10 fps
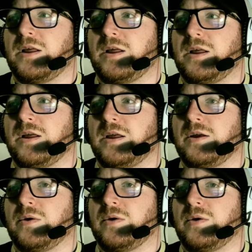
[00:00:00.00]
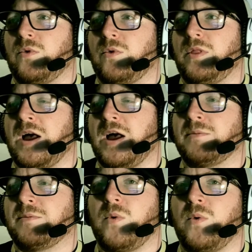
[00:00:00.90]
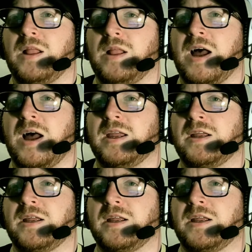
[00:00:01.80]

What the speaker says: Won't lie, I'm quite liking Liam